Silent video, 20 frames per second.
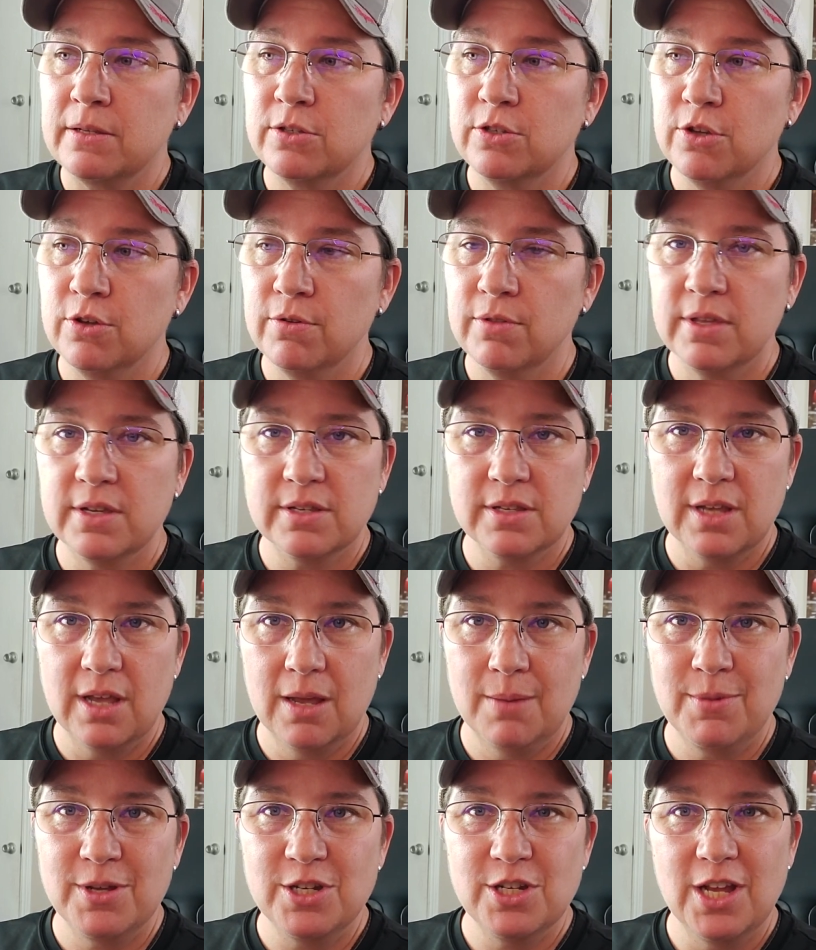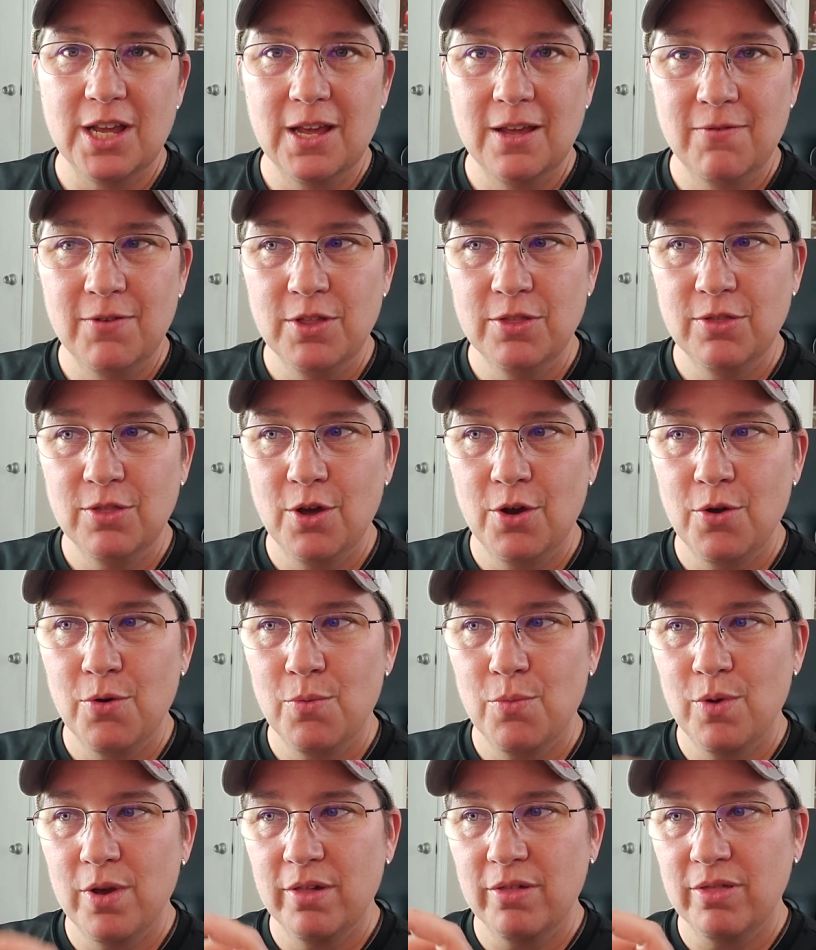to this image, even though
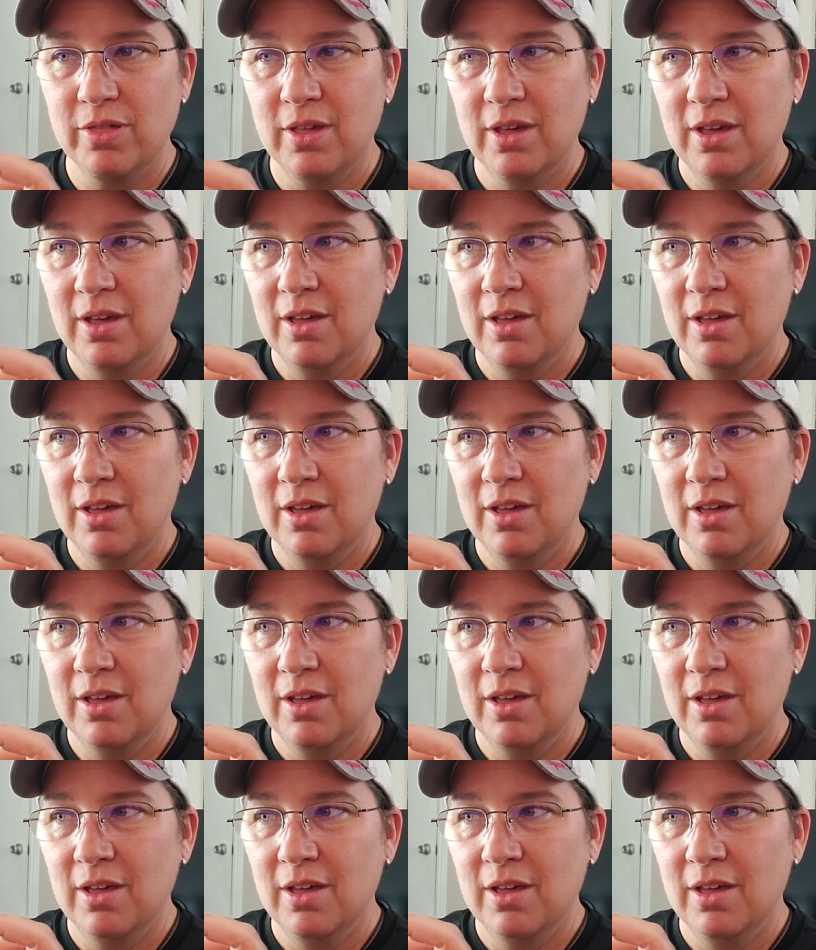with